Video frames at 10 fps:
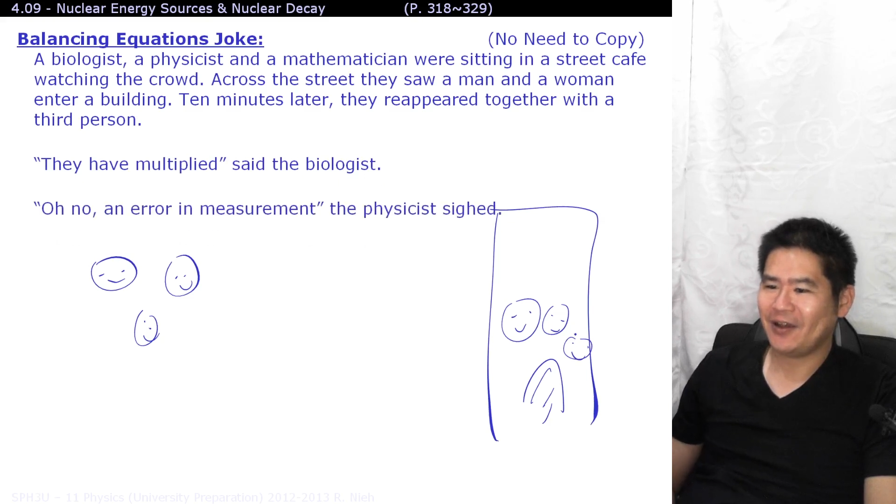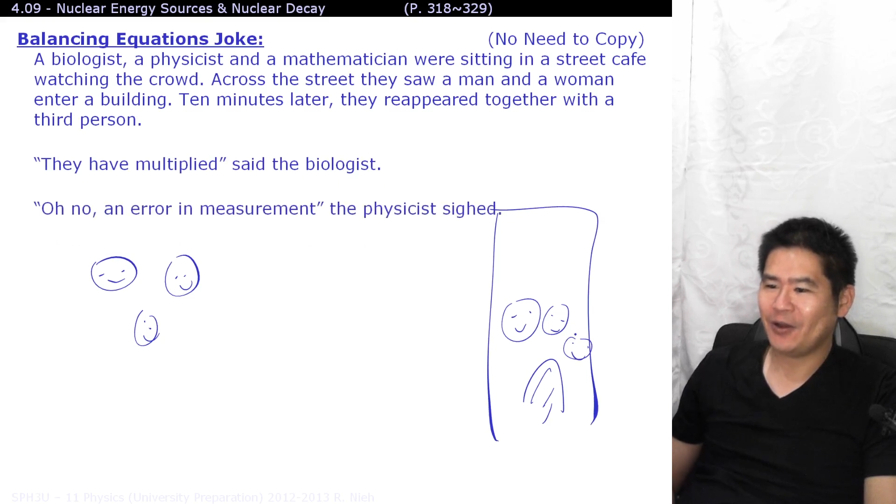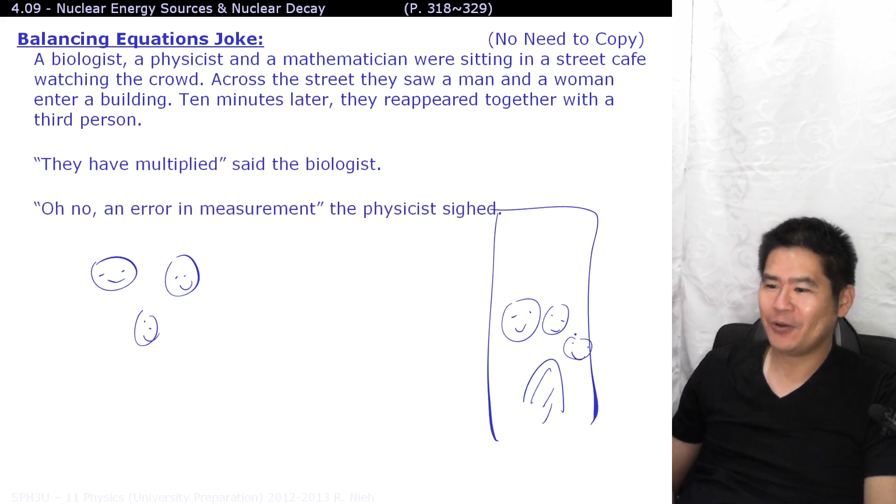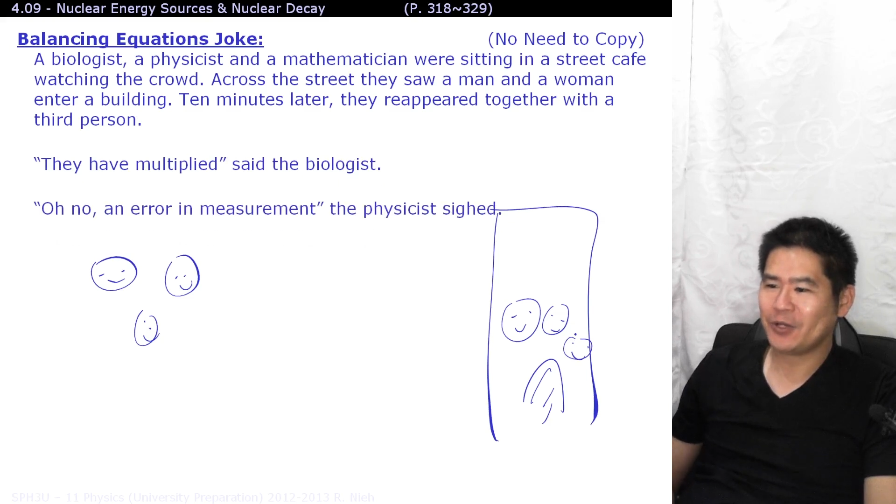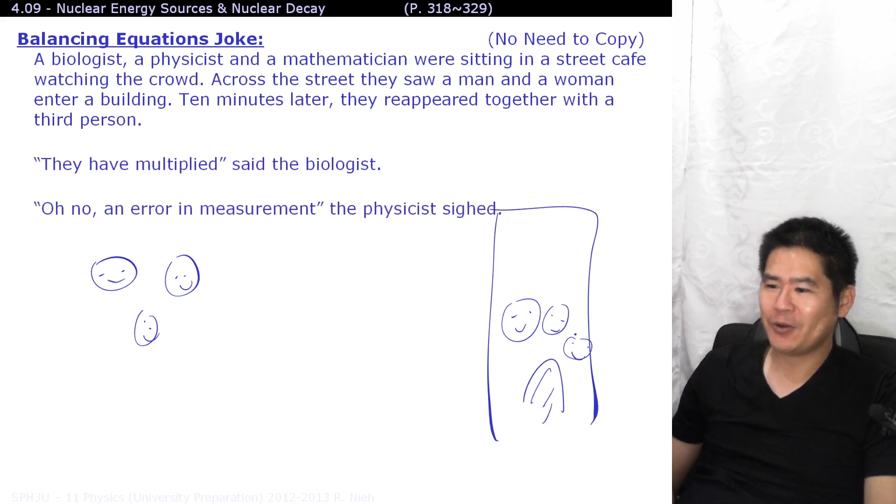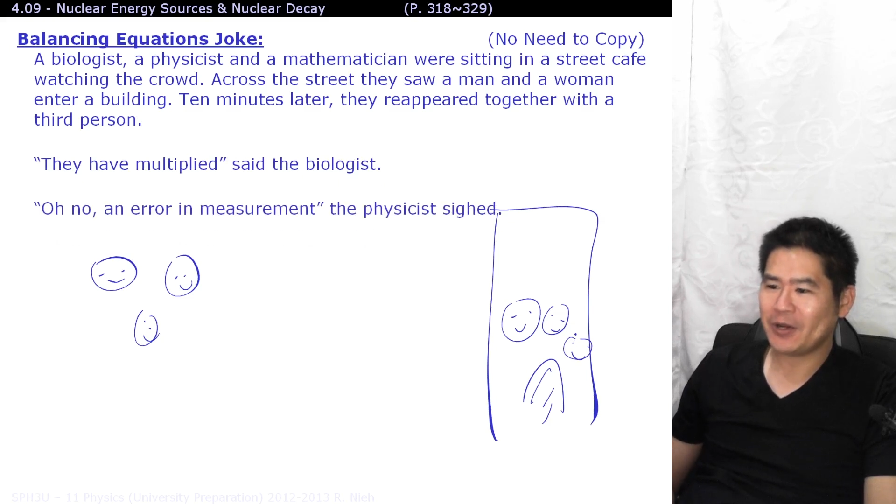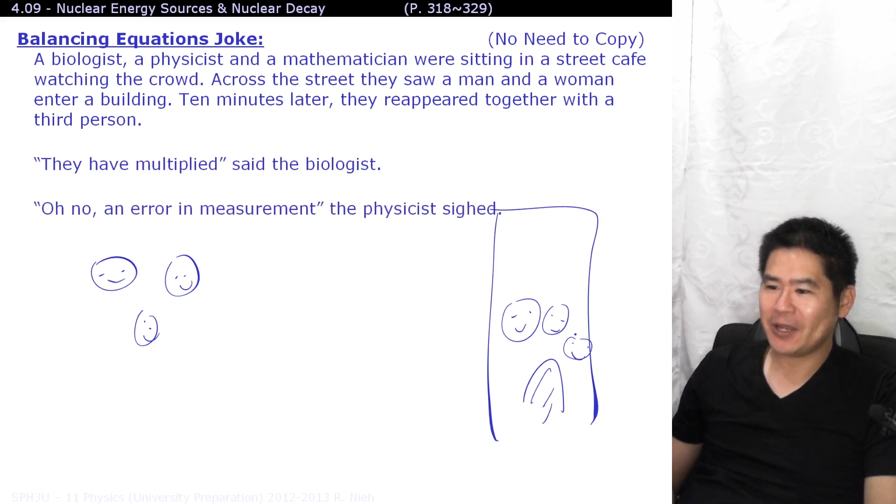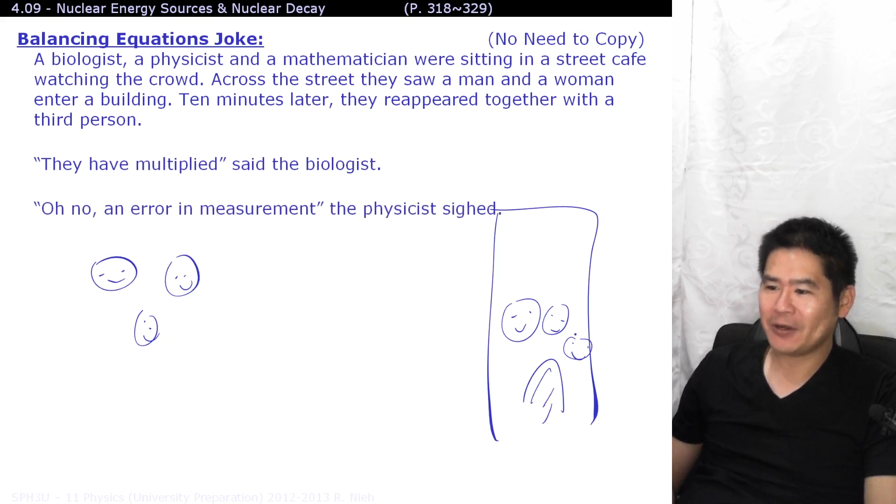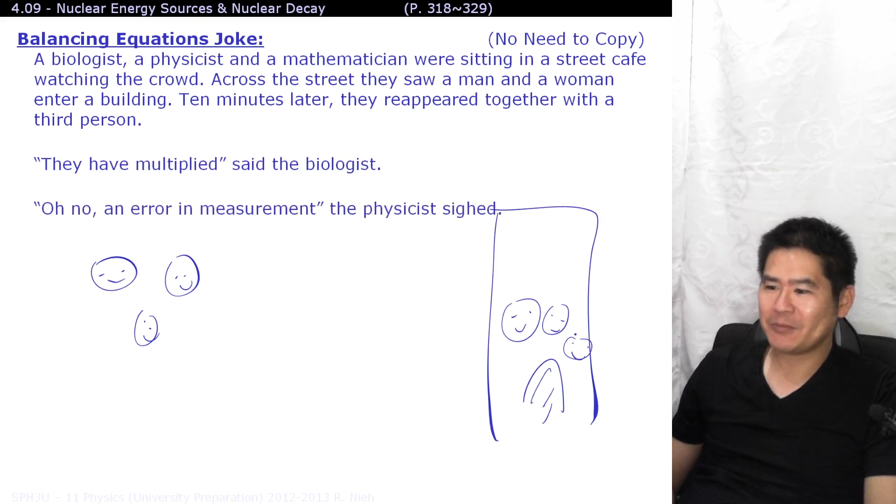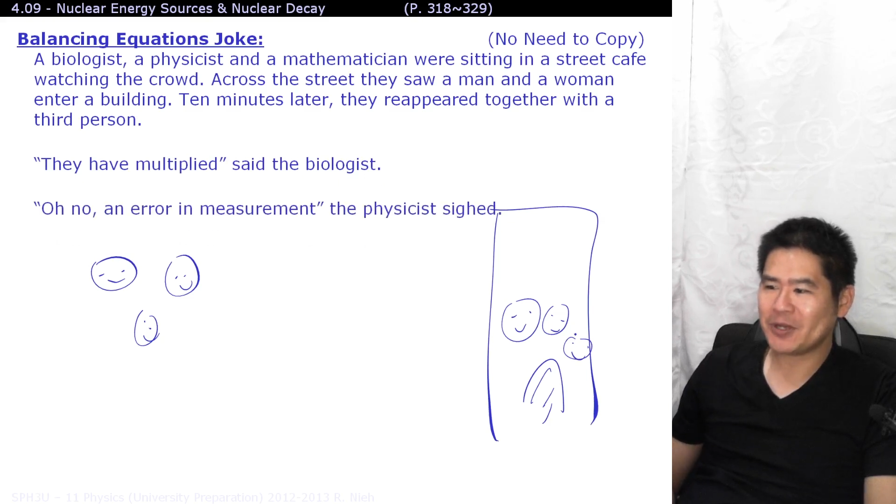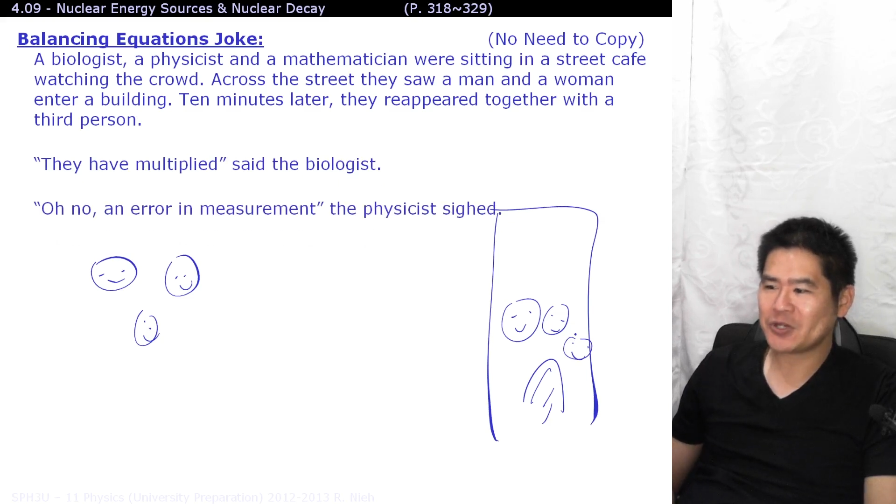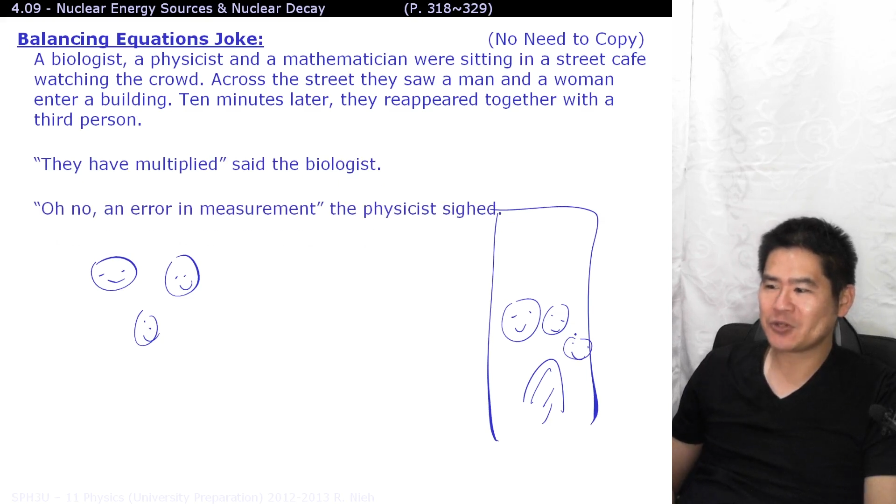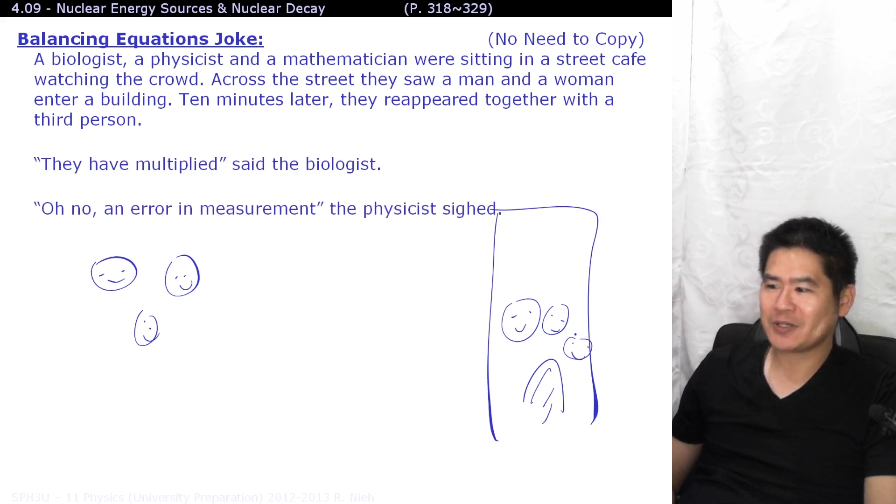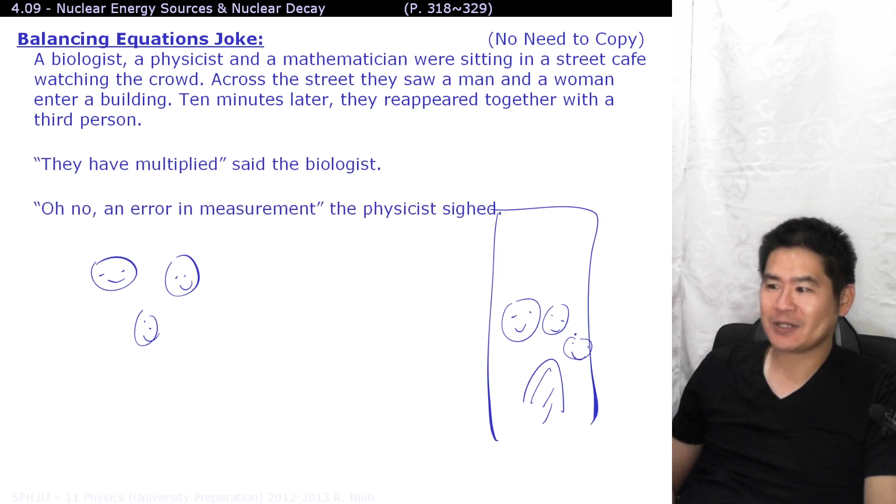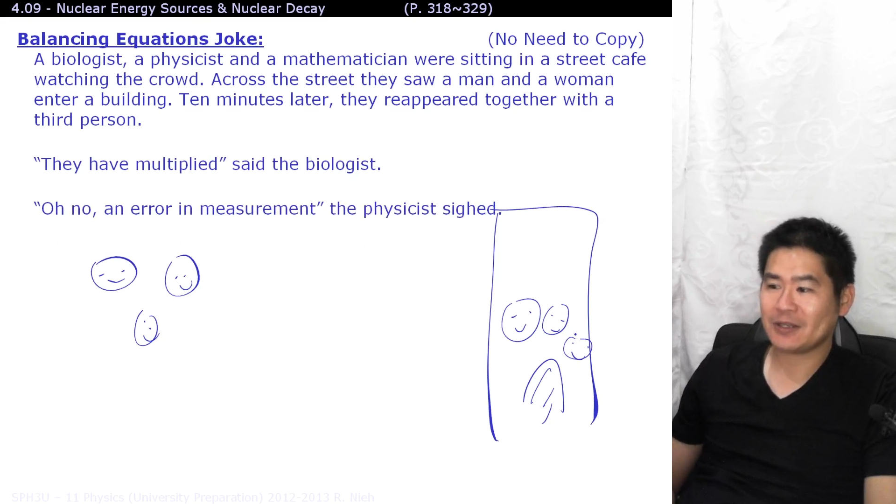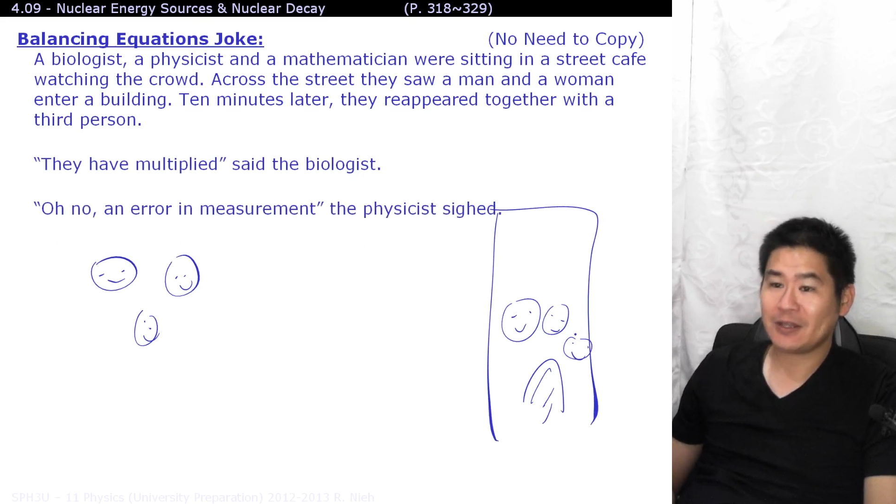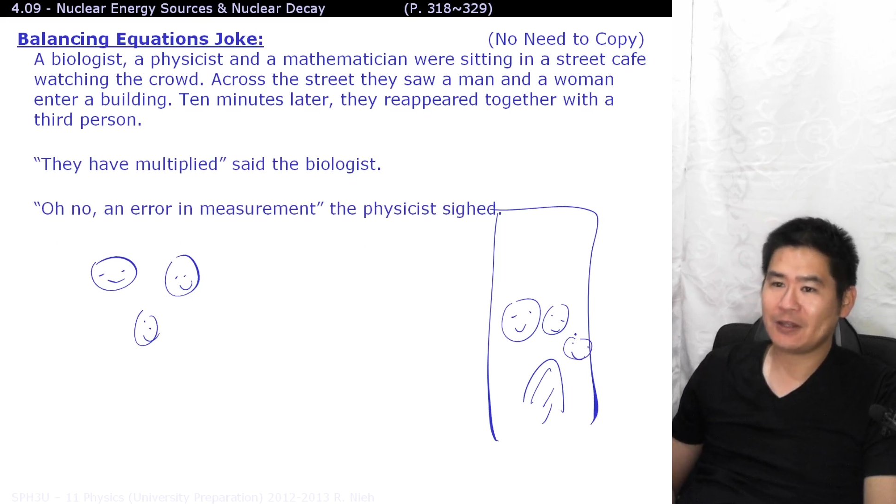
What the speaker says: Oh no, an error in measurement,